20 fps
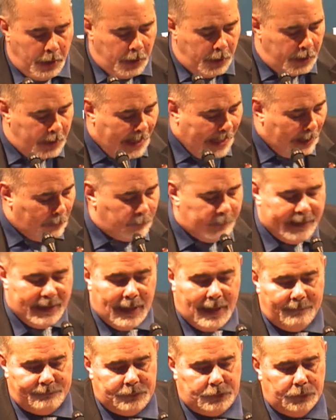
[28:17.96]
Now we
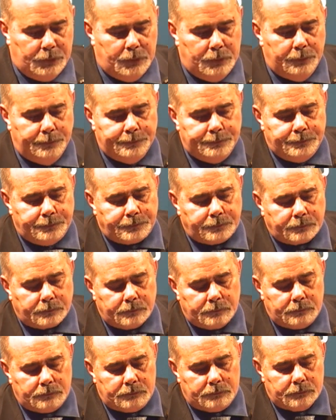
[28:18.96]
have to,
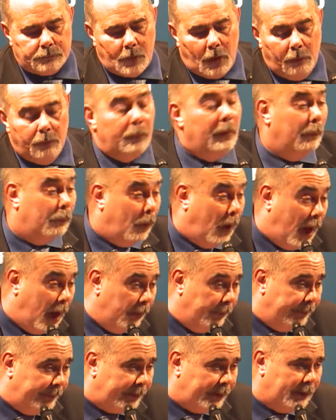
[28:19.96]
we
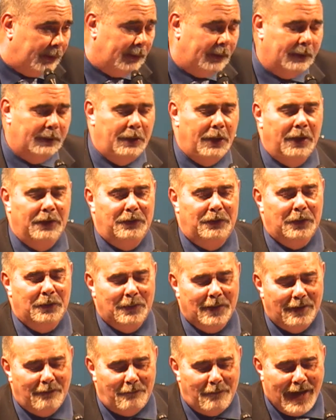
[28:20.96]
want to
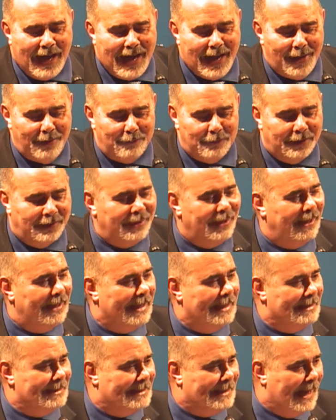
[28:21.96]
arrive
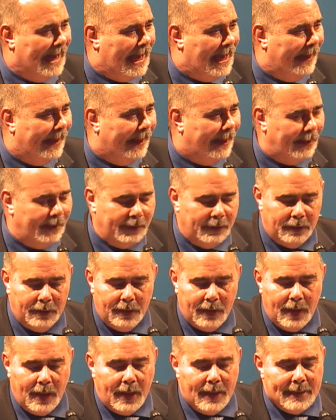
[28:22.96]
in Siena.
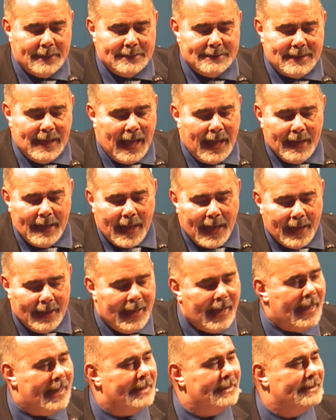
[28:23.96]
Siena
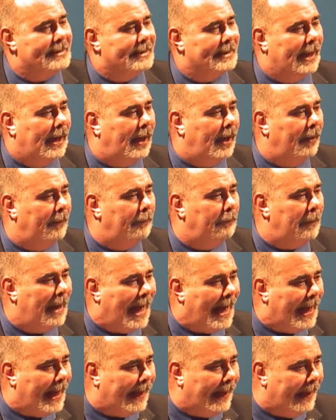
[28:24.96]
is uh,
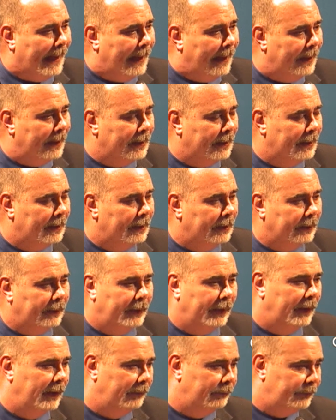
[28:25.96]
my
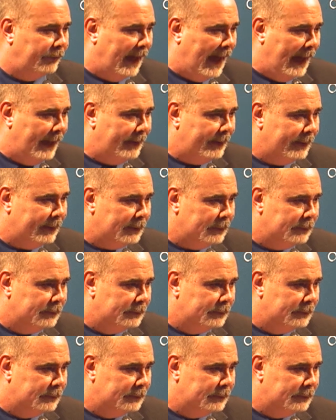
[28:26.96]
girlfriend.